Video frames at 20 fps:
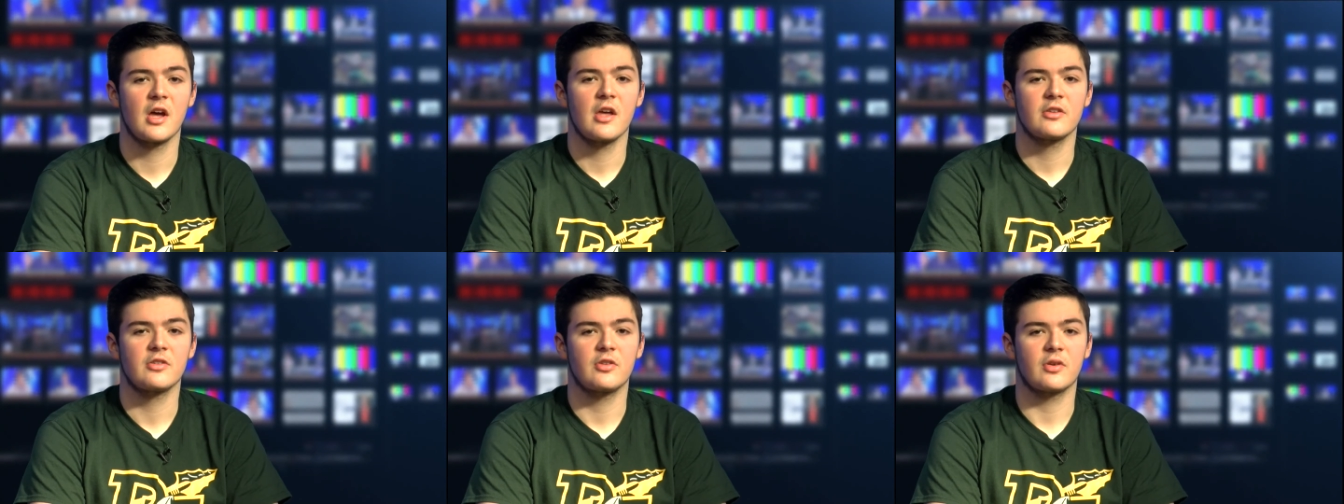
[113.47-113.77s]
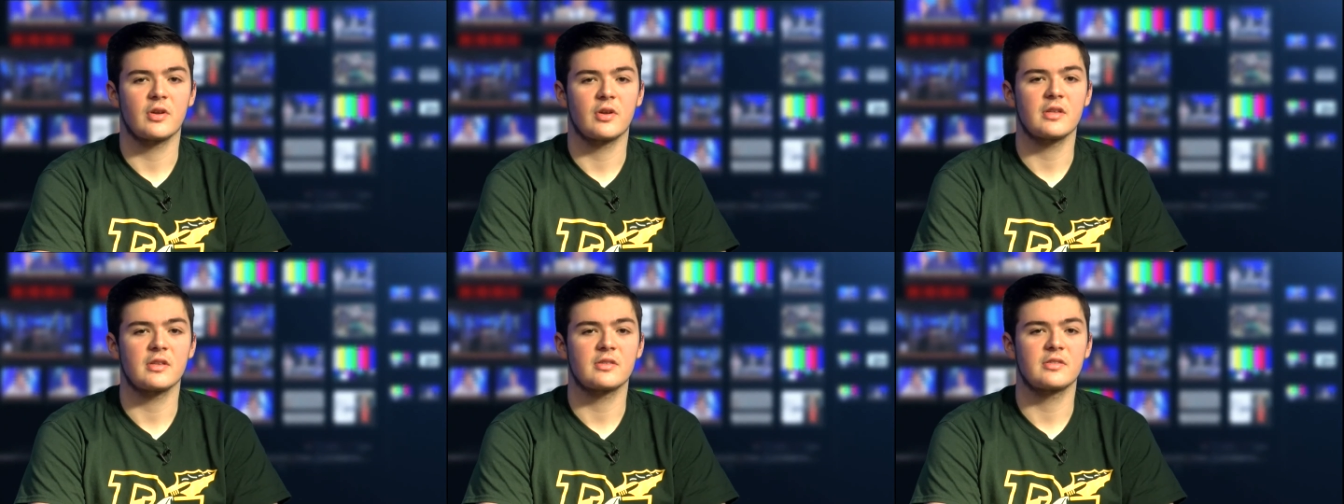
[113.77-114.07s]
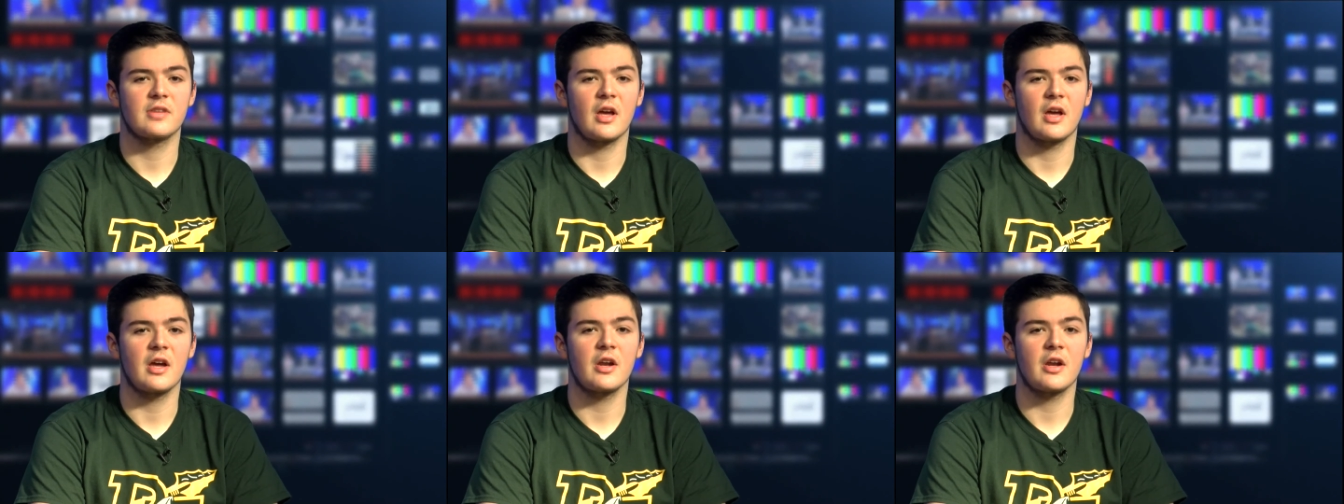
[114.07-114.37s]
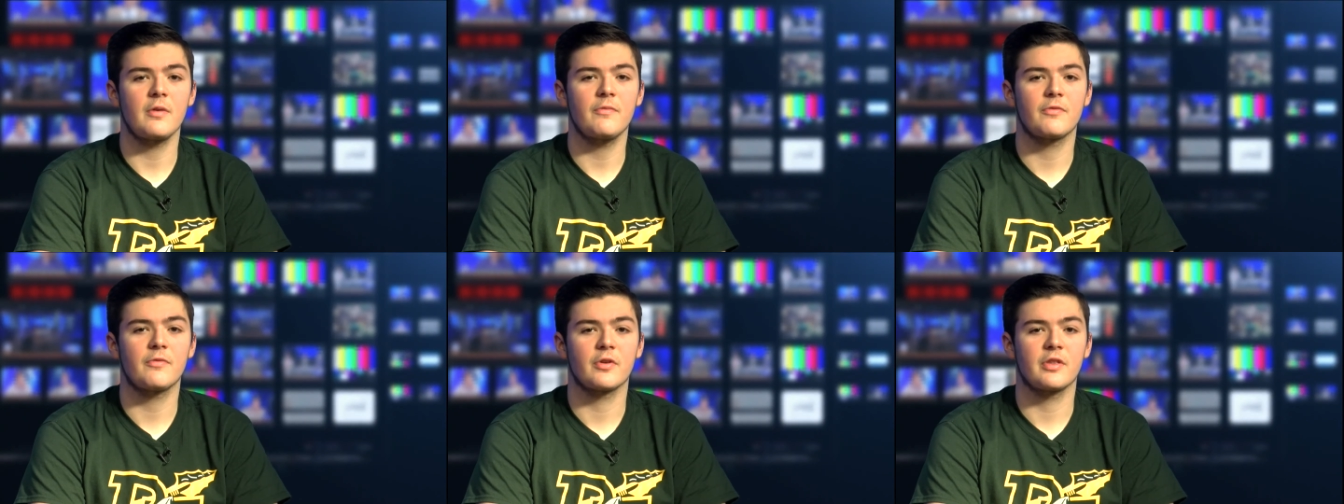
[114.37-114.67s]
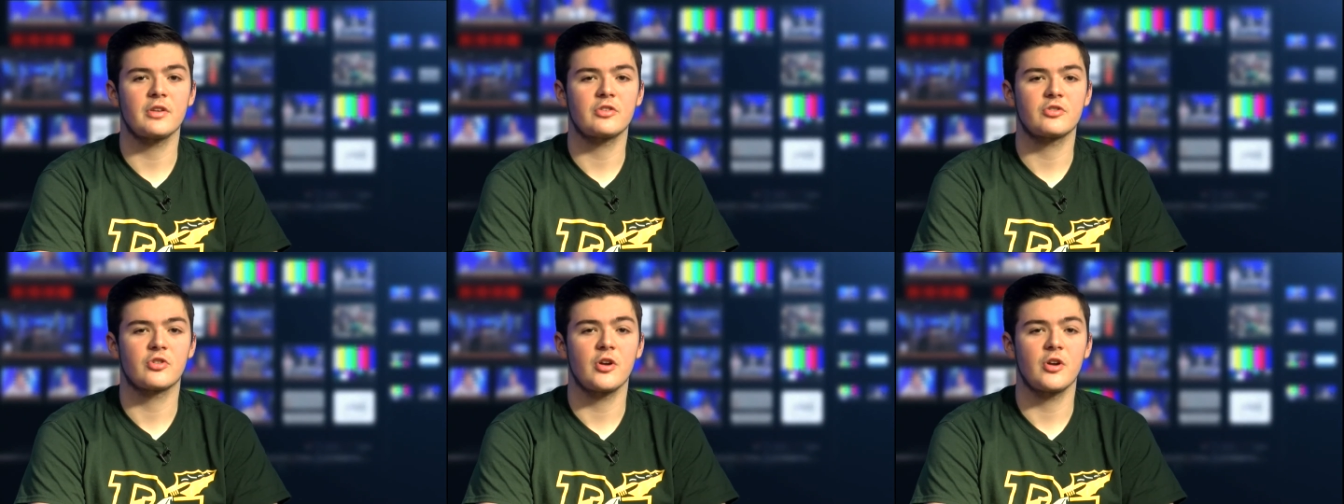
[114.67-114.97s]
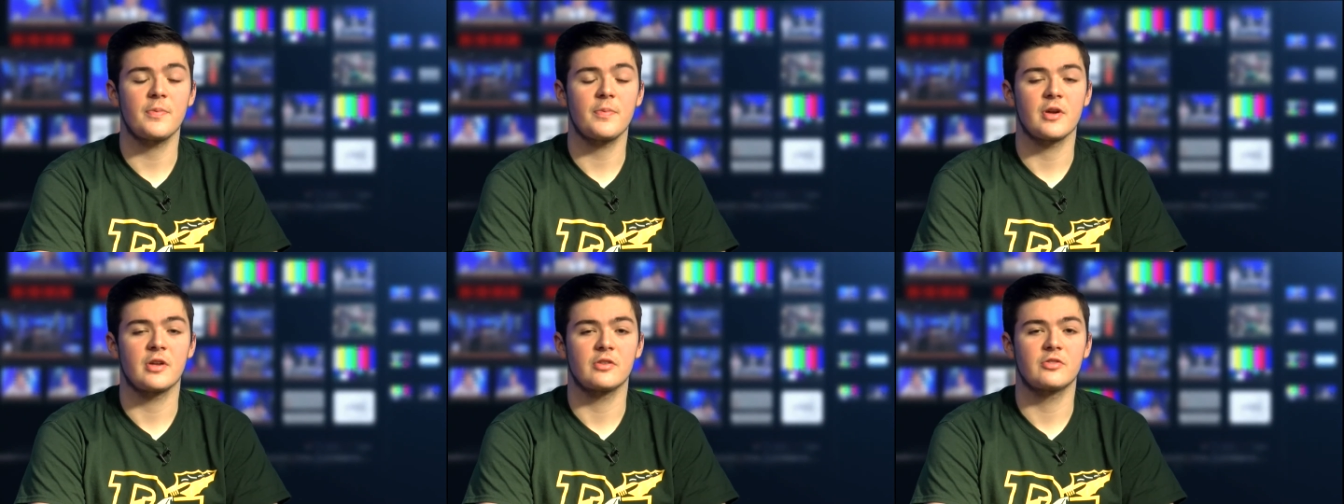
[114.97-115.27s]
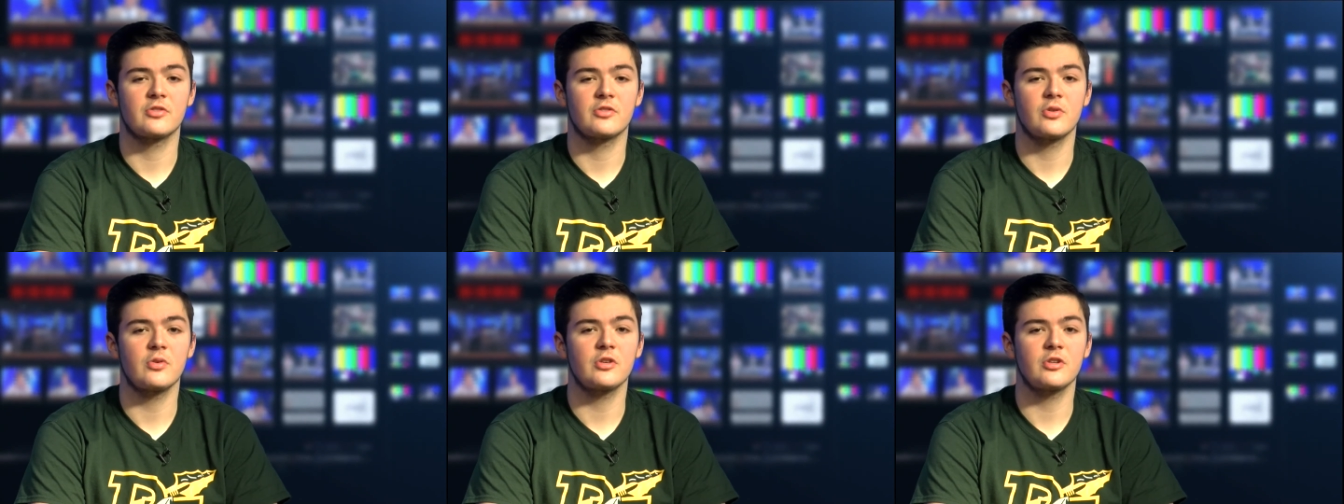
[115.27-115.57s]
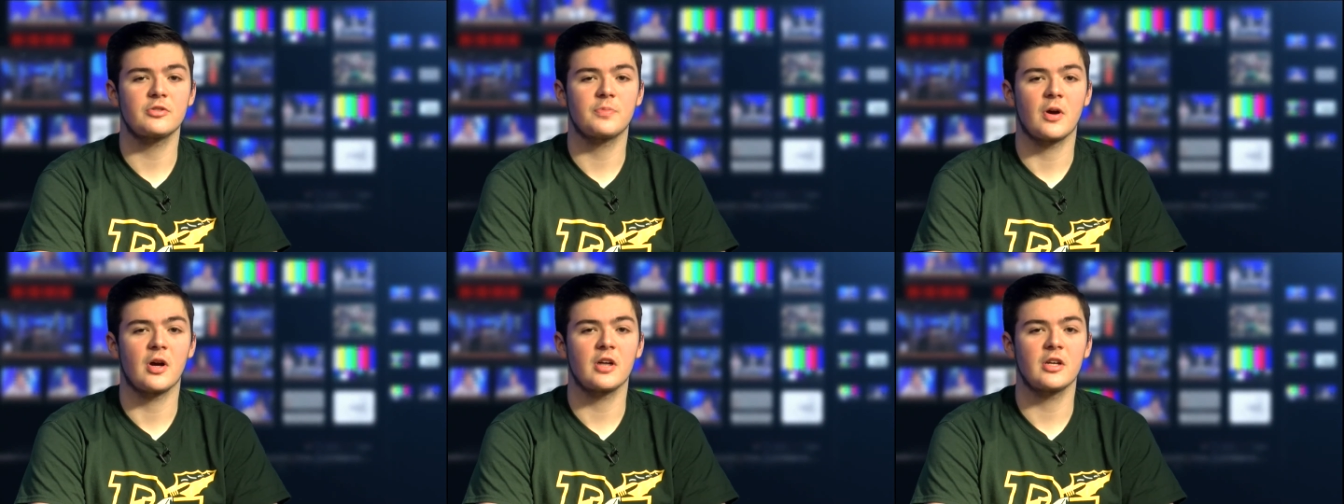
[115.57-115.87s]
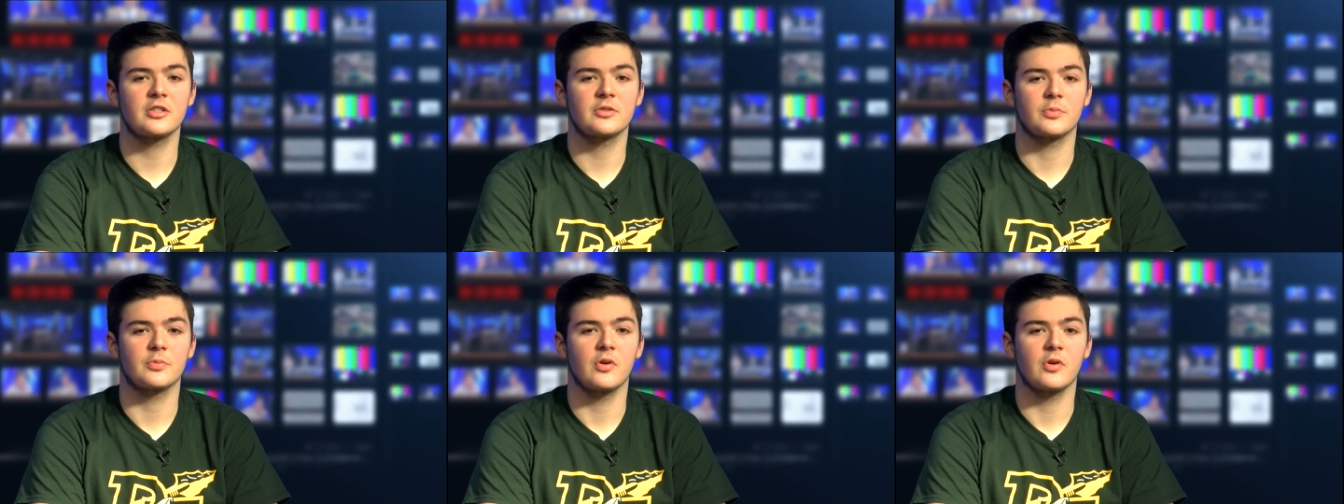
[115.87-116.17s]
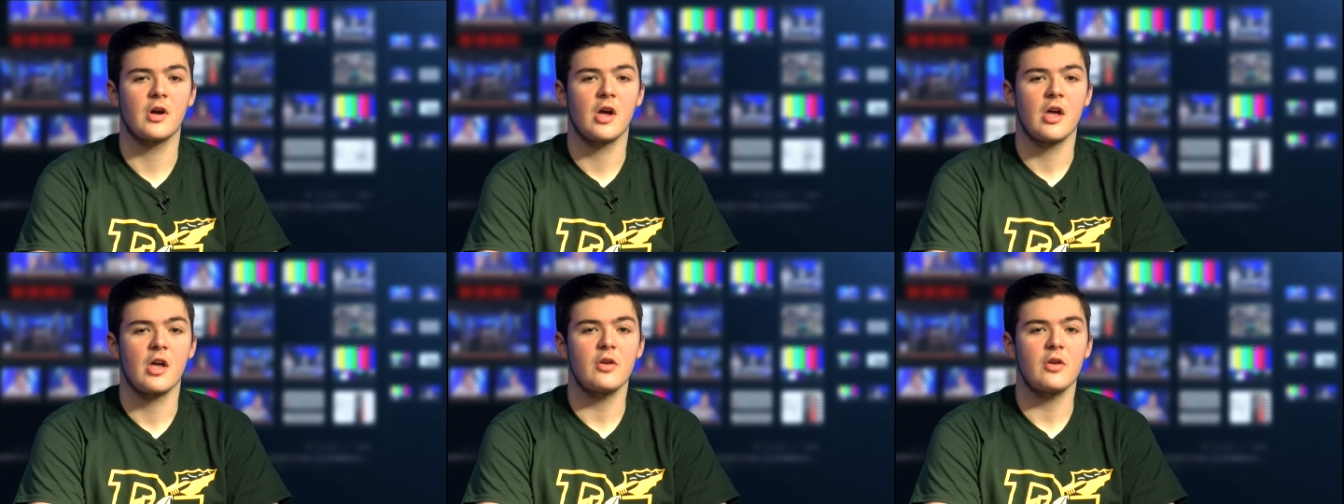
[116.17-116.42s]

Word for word: So get sign up for this trip as soon as possible.